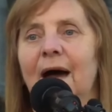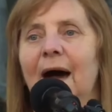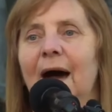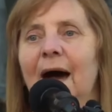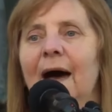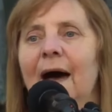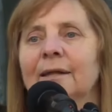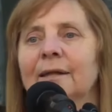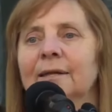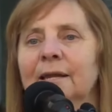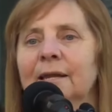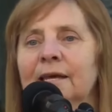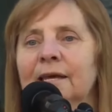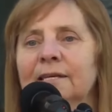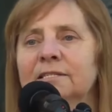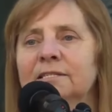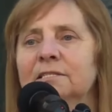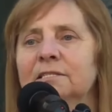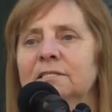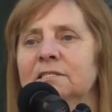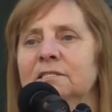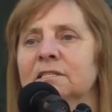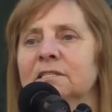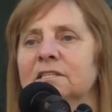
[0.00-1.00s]
and
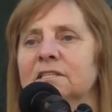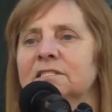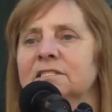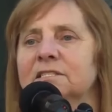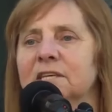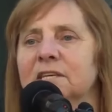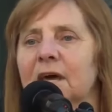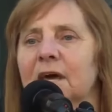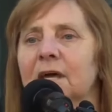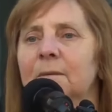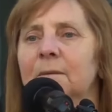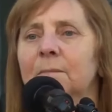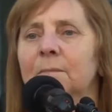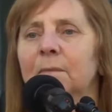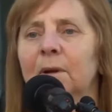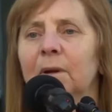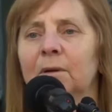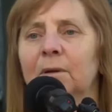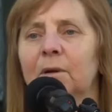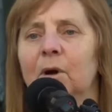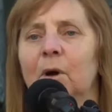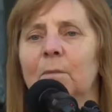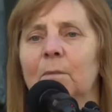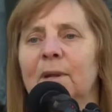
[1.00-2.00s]
listened to the same
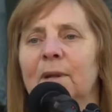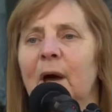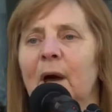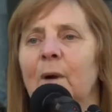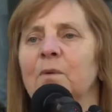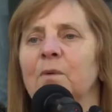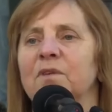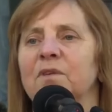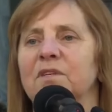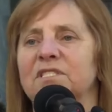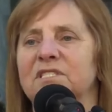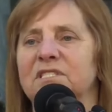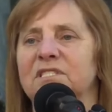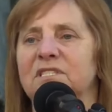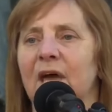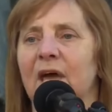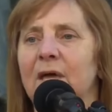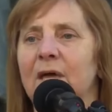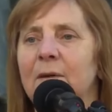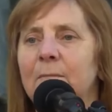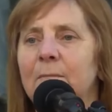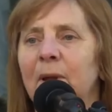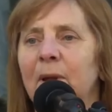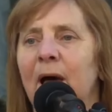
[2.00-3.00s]
coming out with the
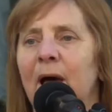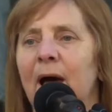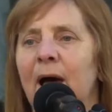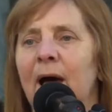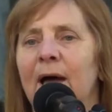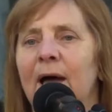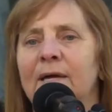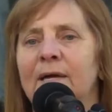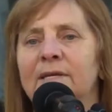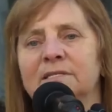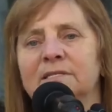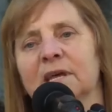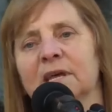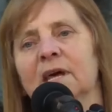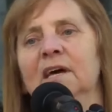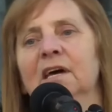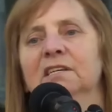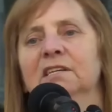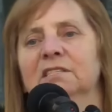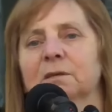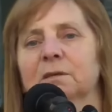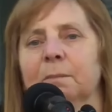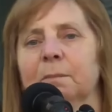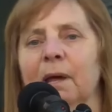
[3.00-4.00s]
same lies
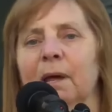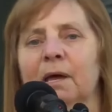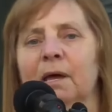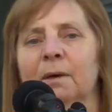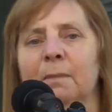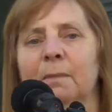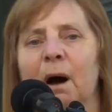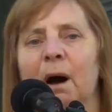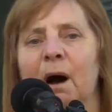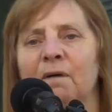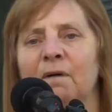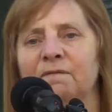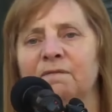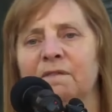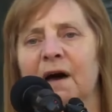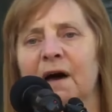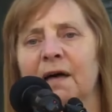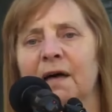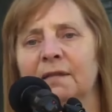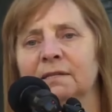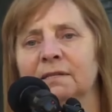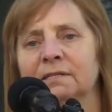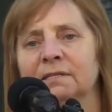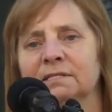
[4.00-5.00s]
to blame our
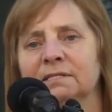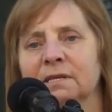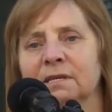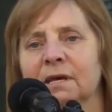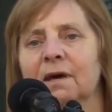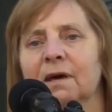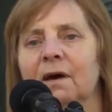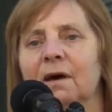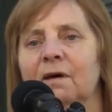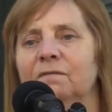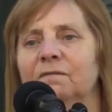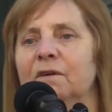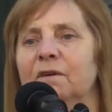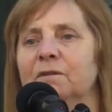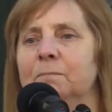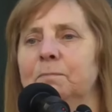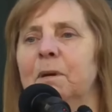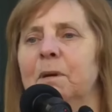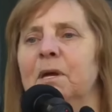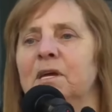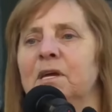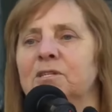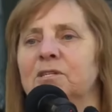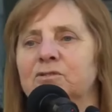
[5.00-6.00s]
fans for
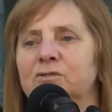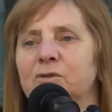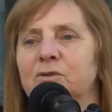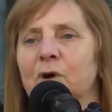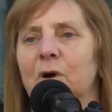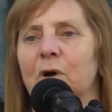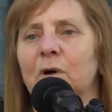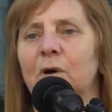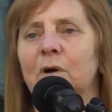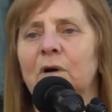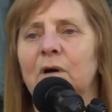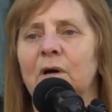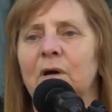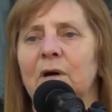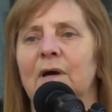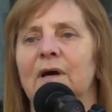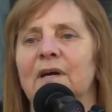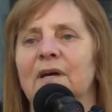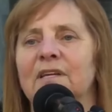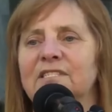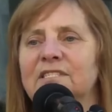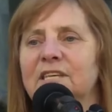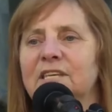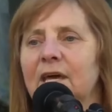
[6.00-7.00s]
being drunk,
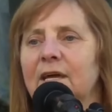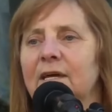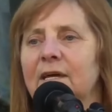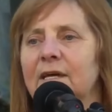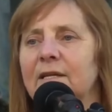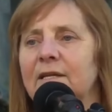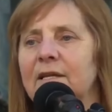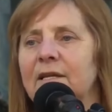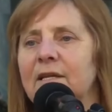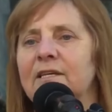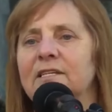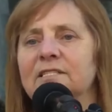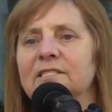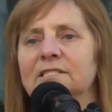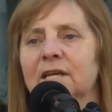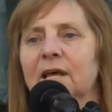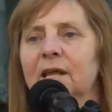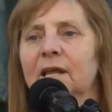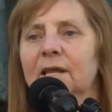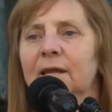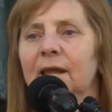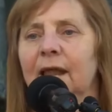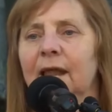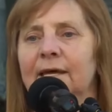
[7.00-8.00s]
ticketless,
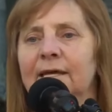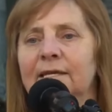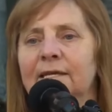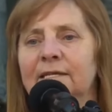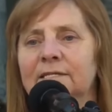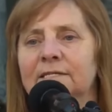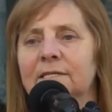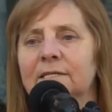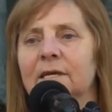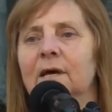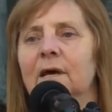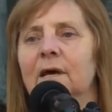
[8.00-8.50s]
late